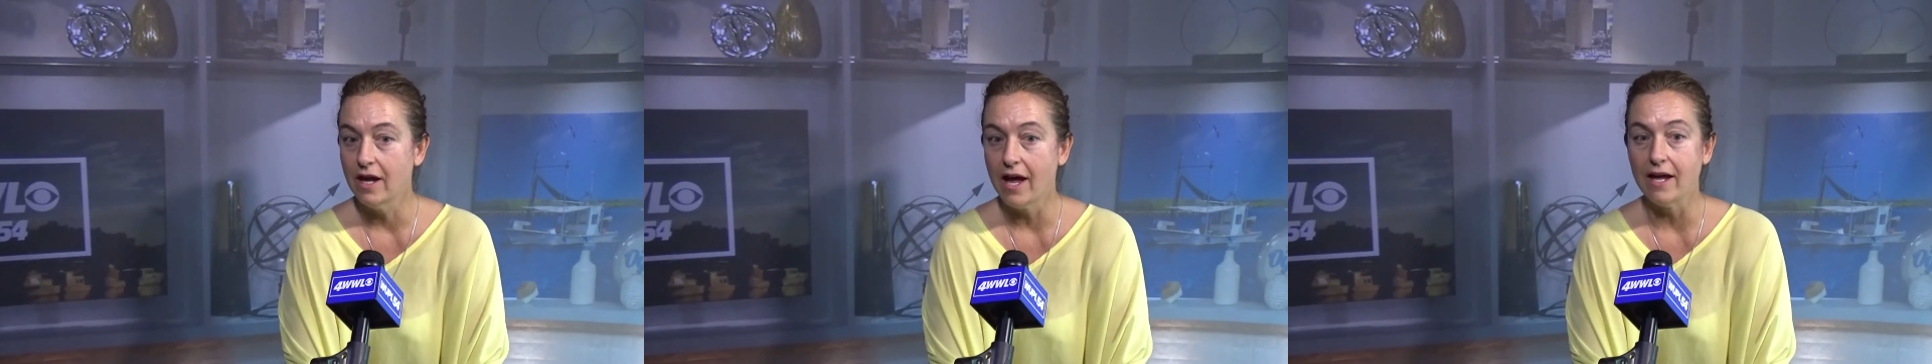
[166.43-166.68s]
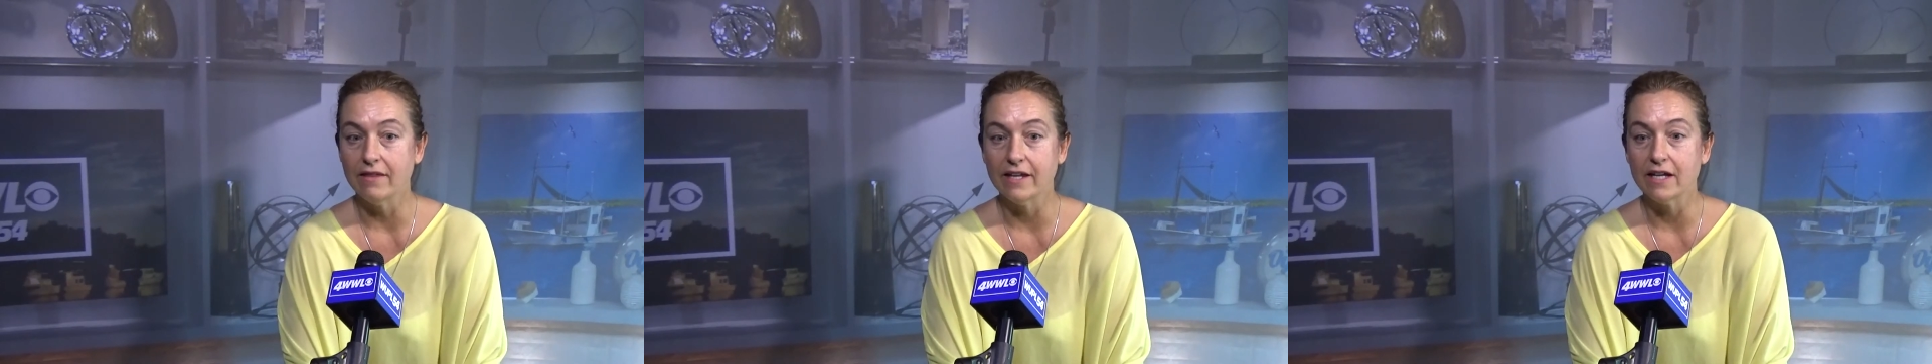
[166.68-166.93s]

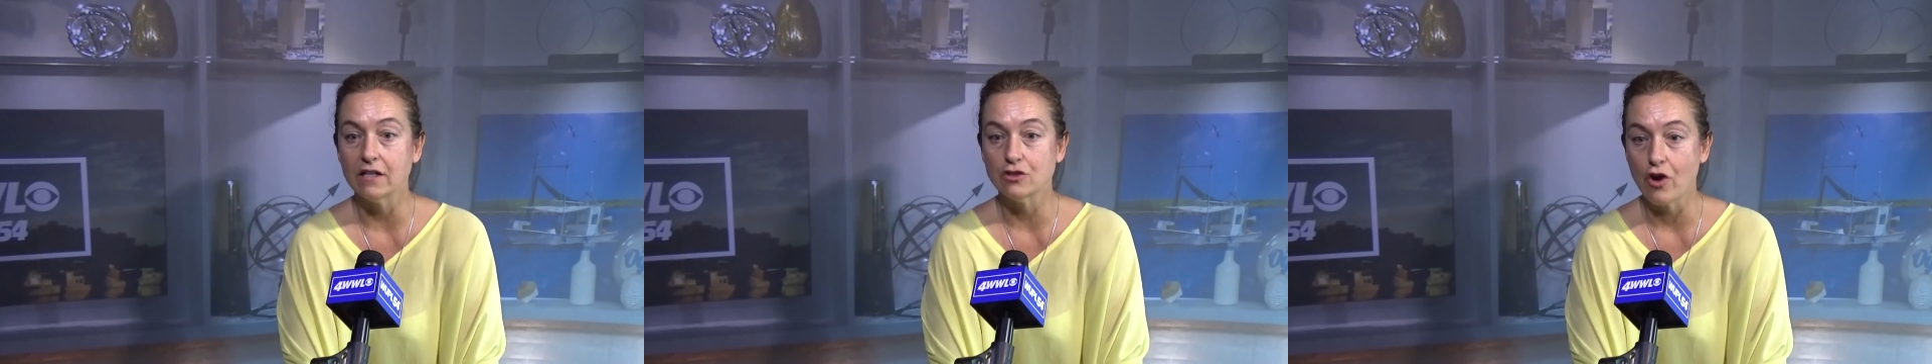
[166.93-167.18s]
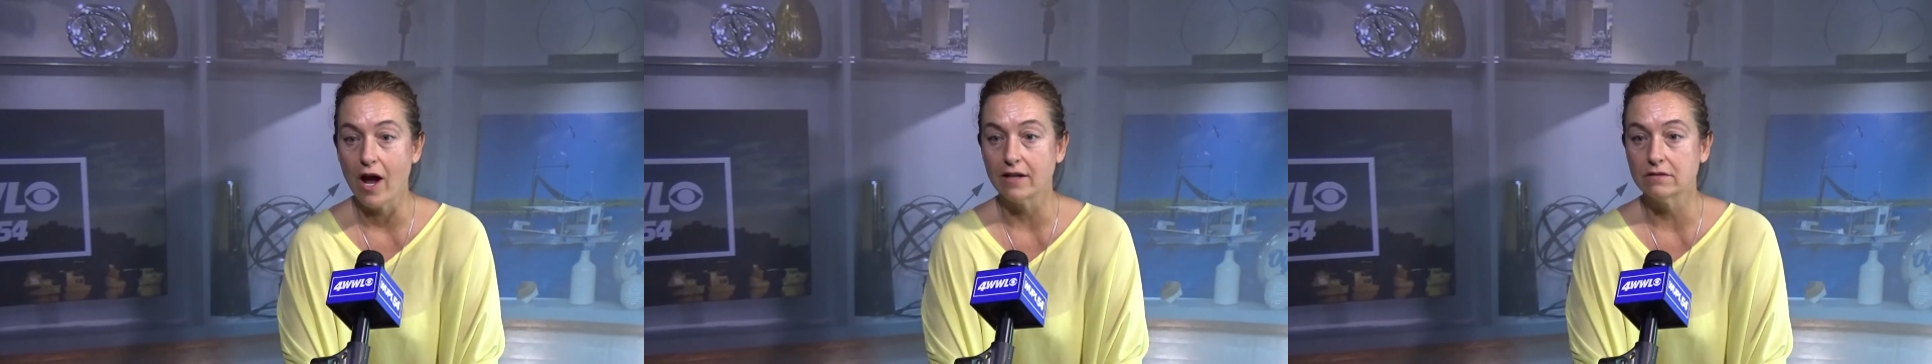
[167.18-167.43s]
and they
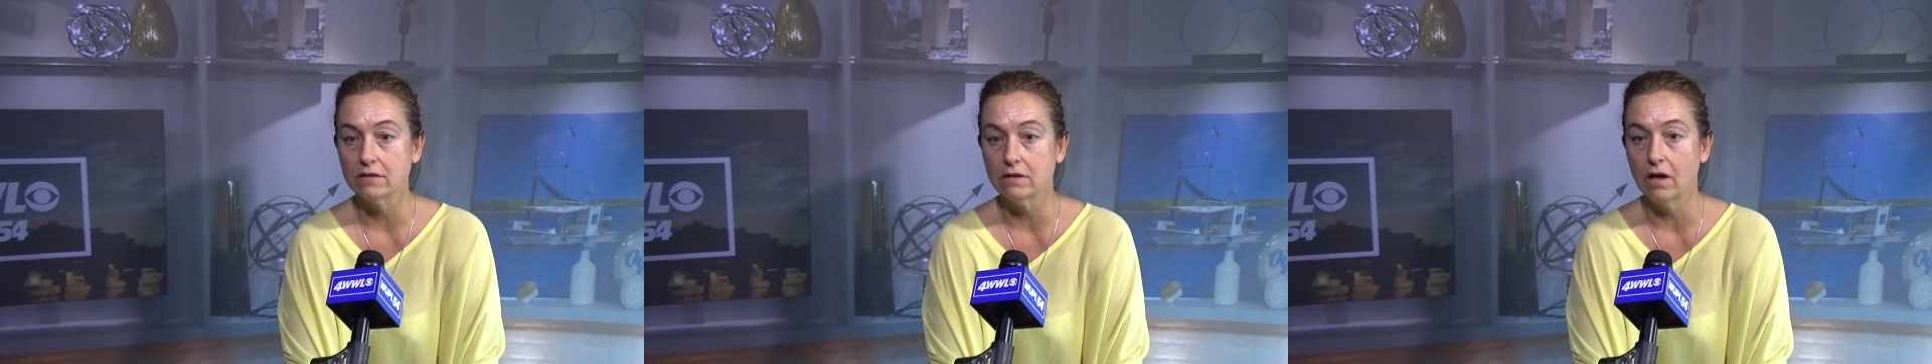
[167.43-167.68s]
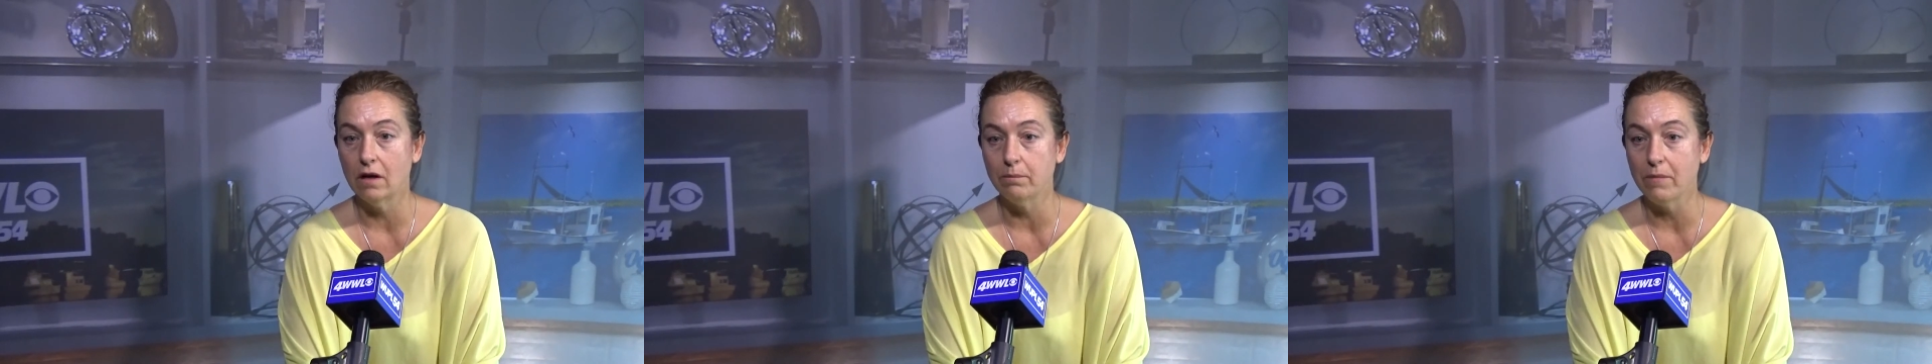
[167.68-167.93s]
attract
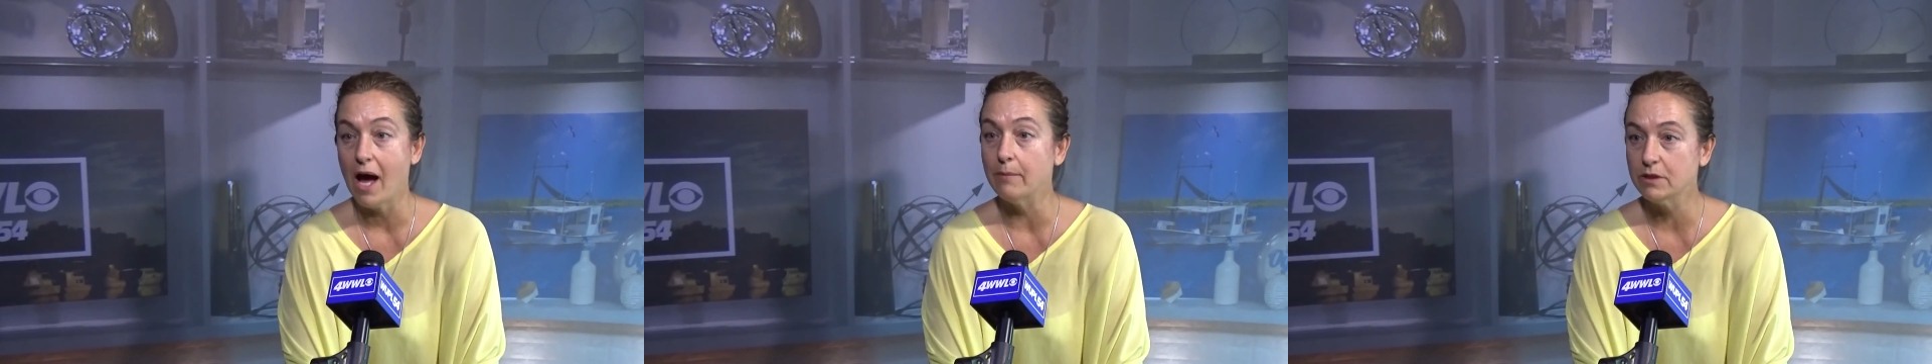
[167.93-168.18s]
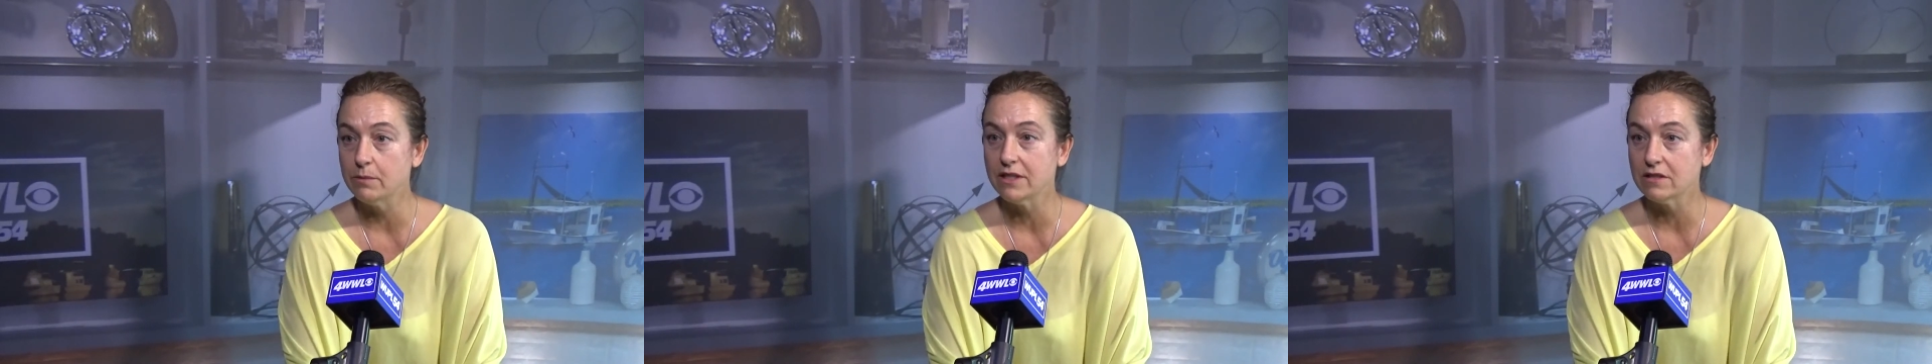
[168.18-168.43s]

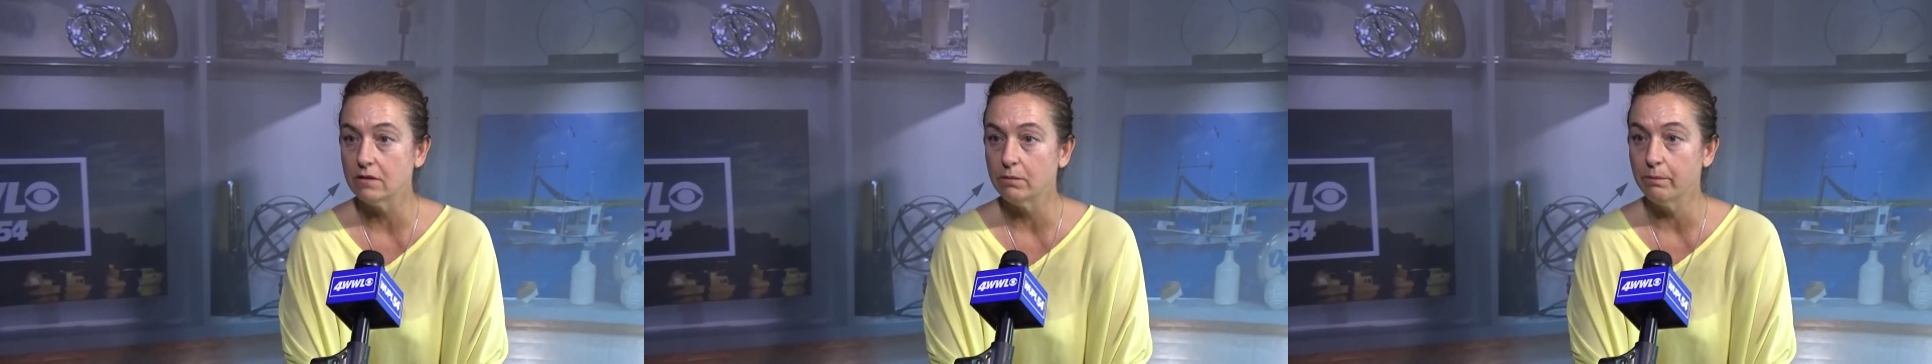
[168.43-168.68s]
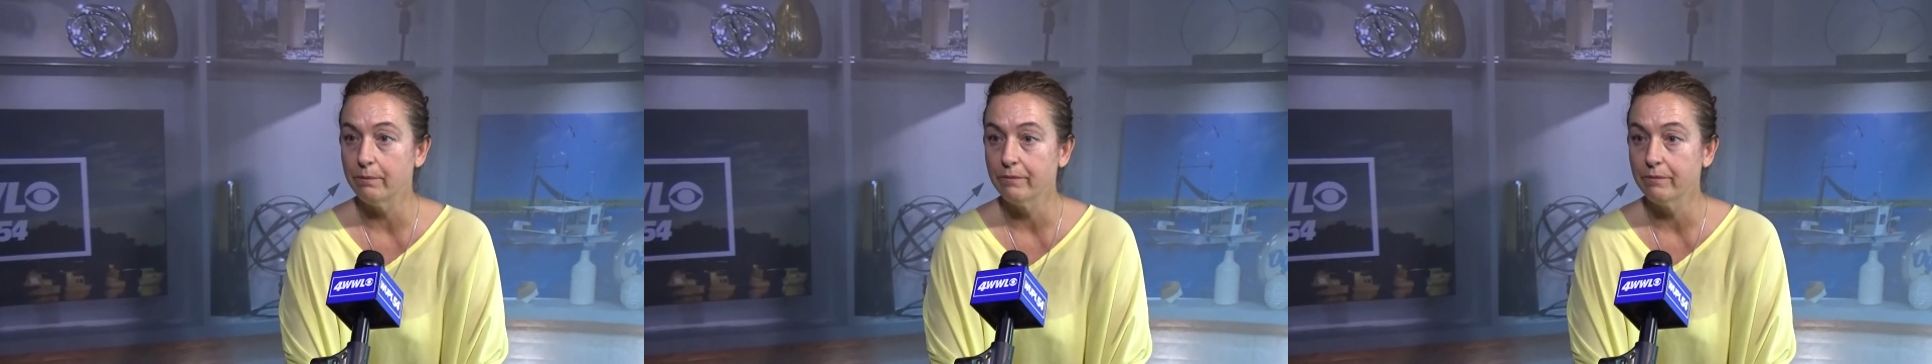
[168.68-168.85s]
optimism.